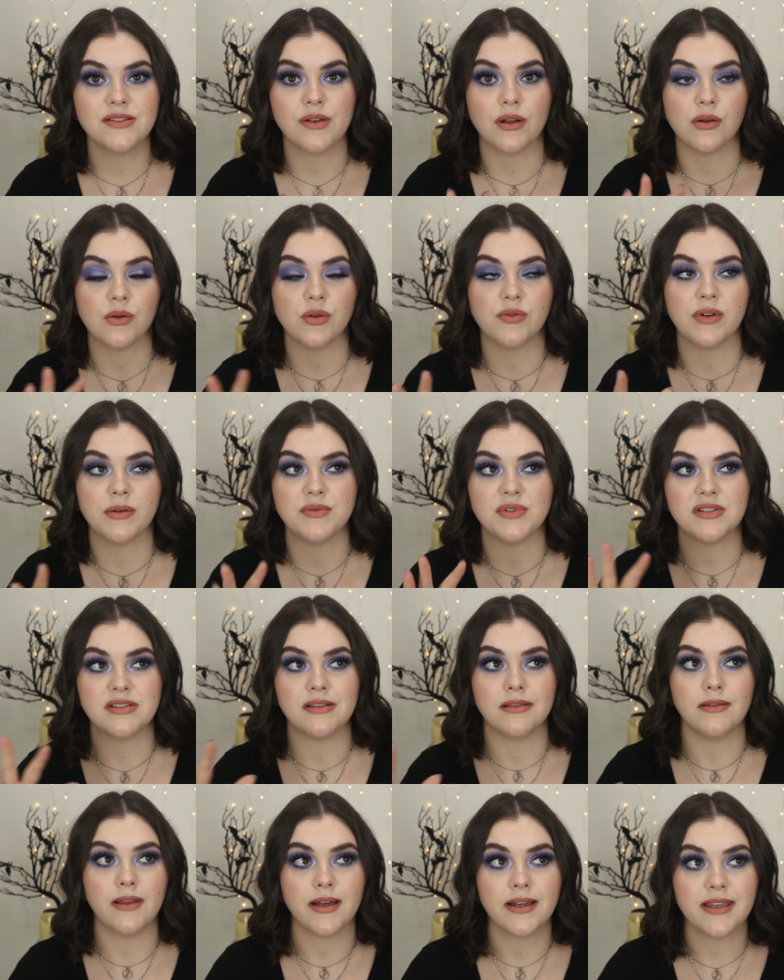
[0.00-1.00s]
so I don't know if I'm just
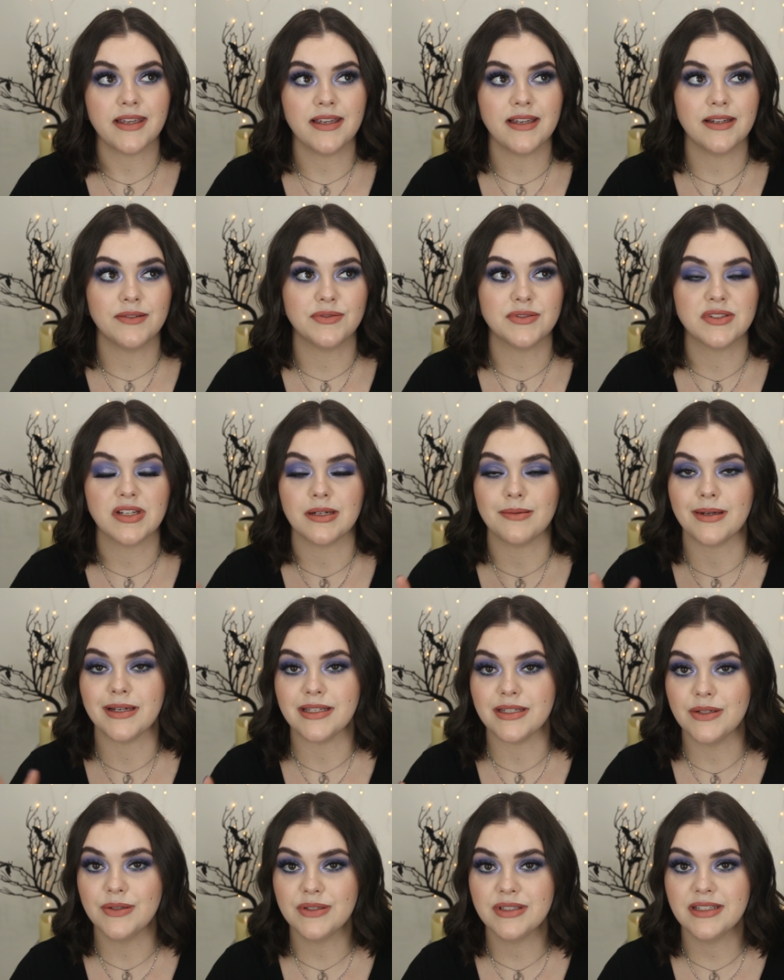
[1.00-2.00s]
lucky every time I
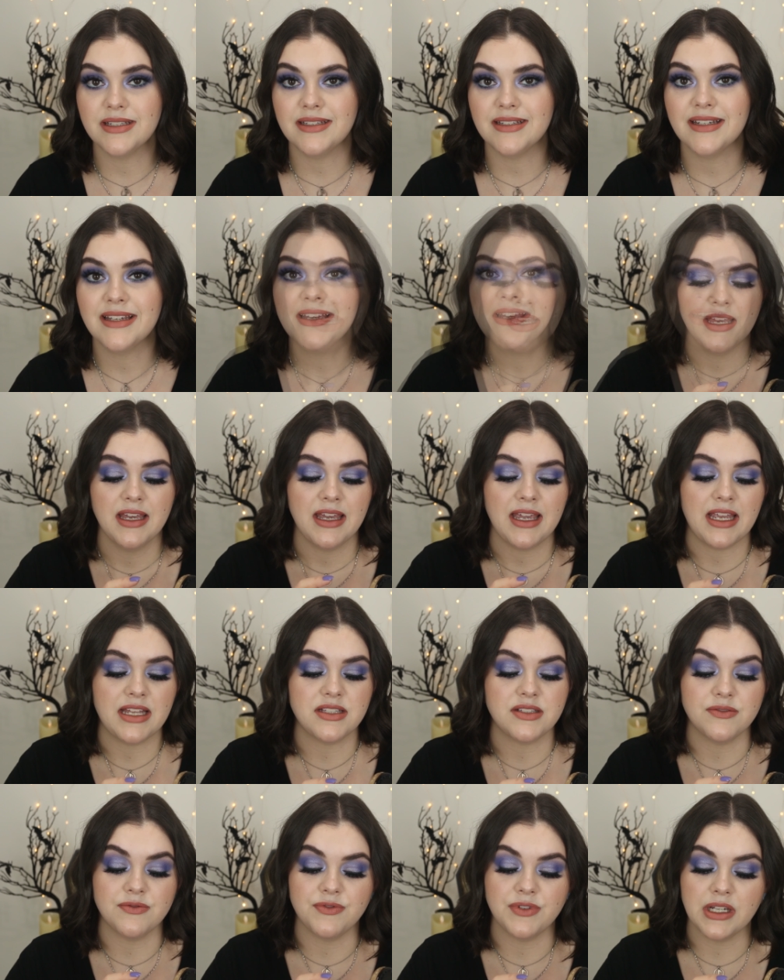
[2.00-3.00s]
use it.
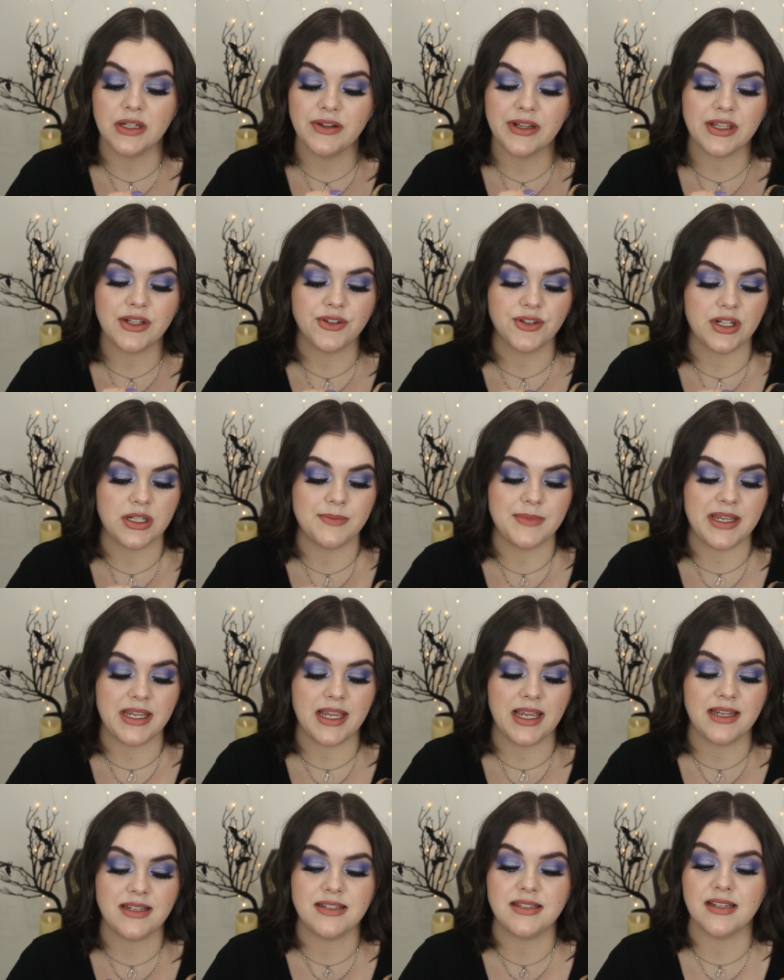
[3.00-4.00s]
It's very creamy.
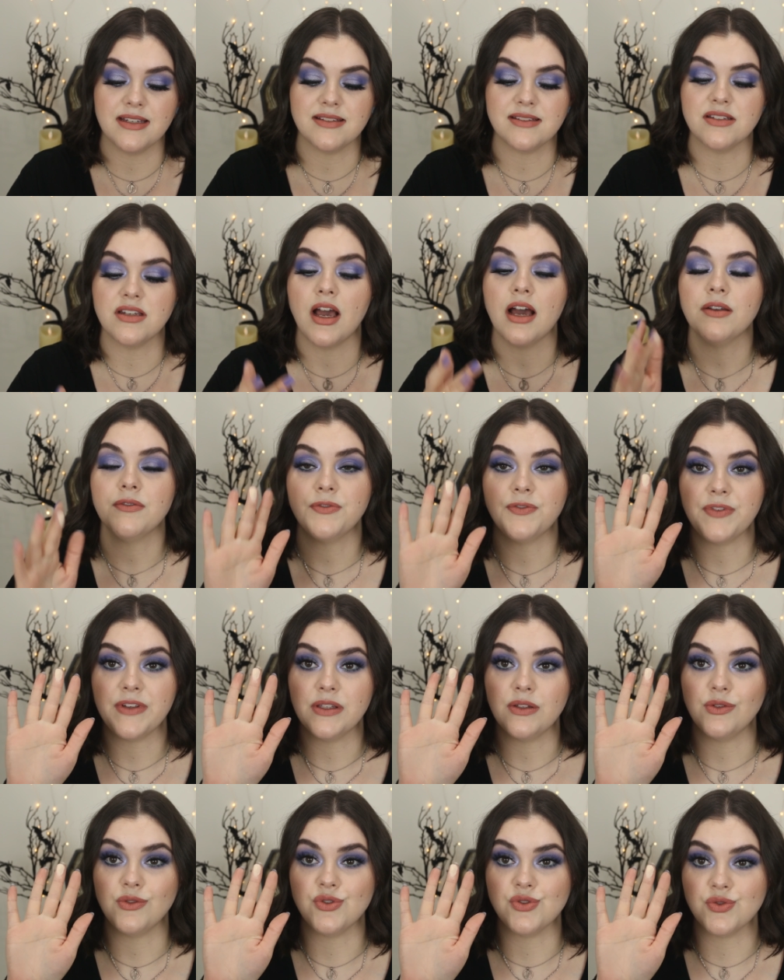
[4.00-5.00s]
It does not
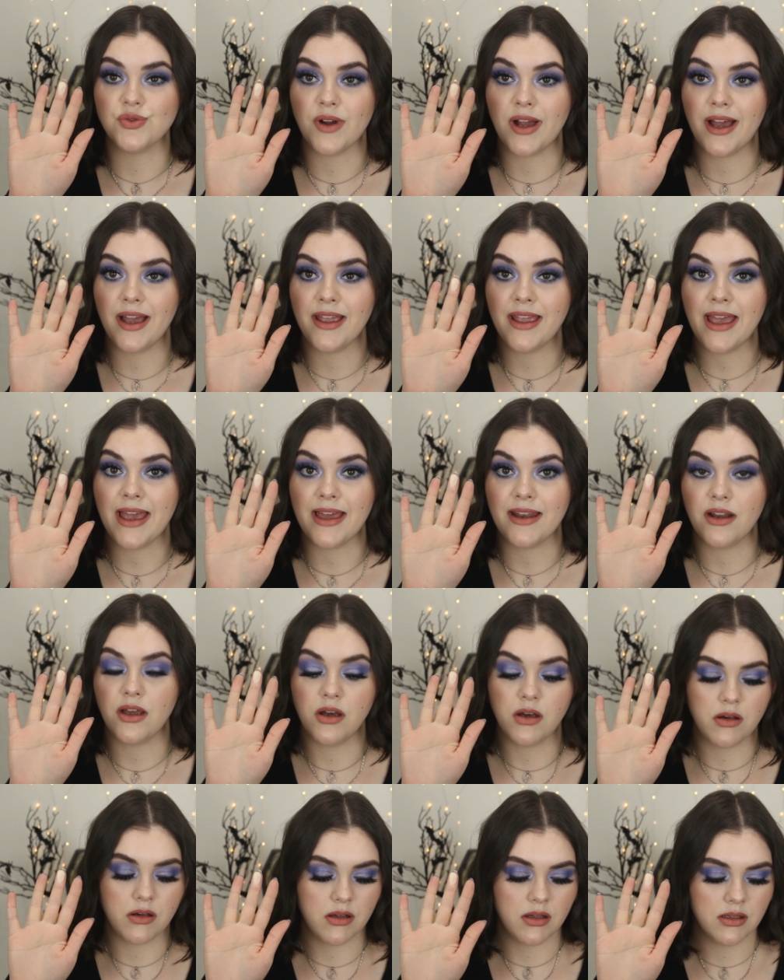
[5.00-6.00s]
feel dry at
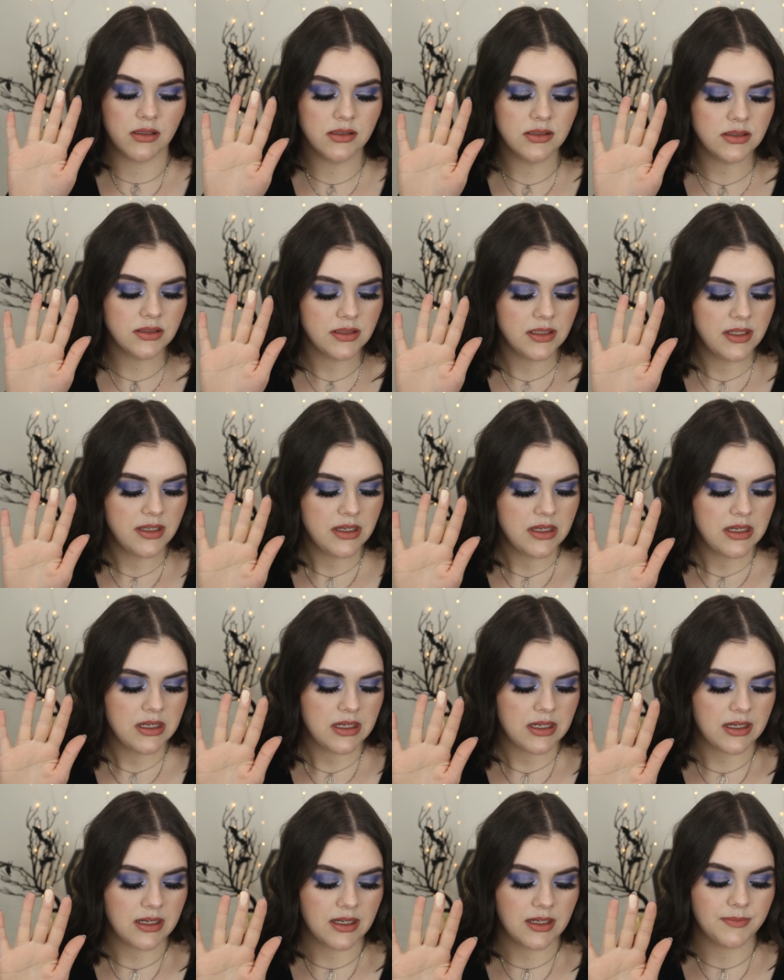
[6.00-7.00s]
all.
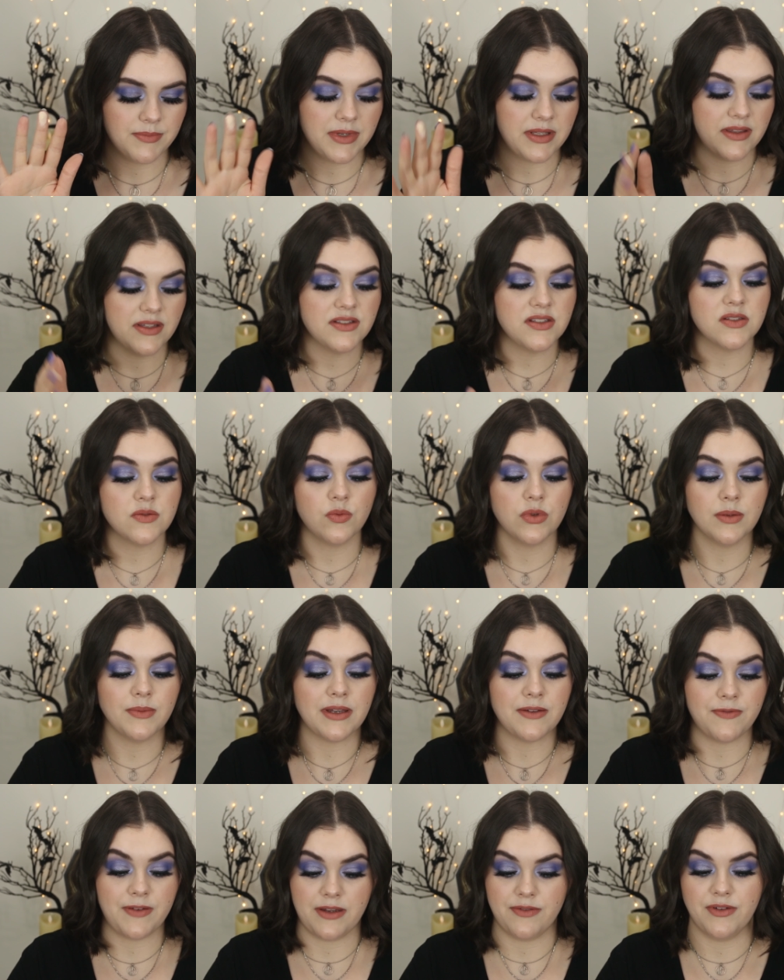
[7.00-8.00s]
And this is one of
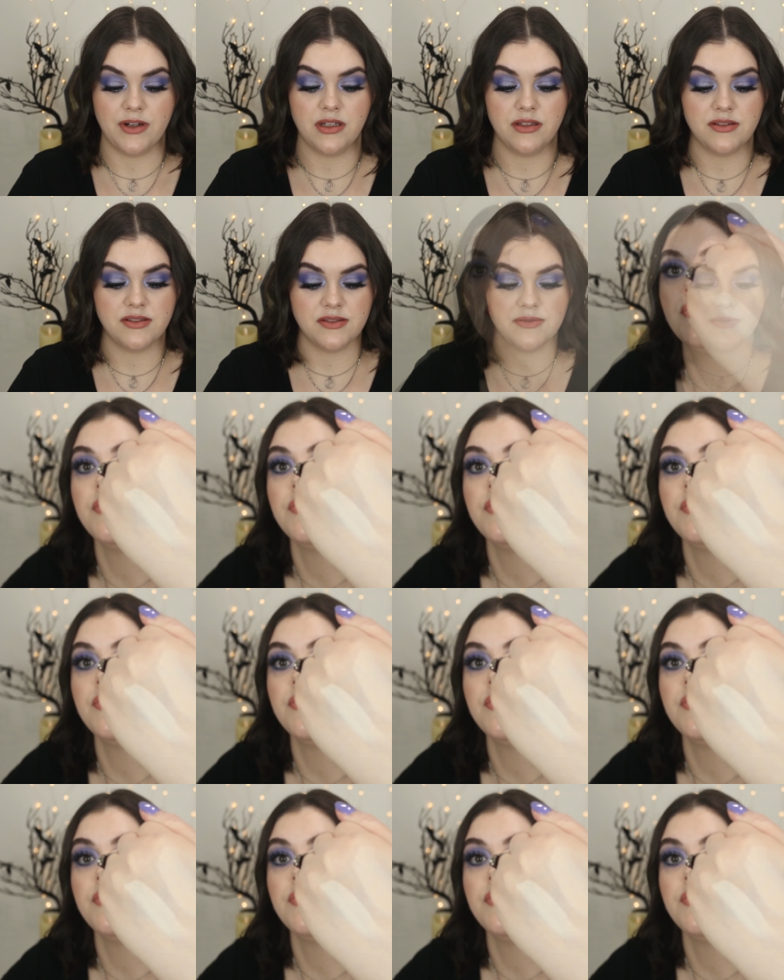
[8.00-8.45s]
my favorites.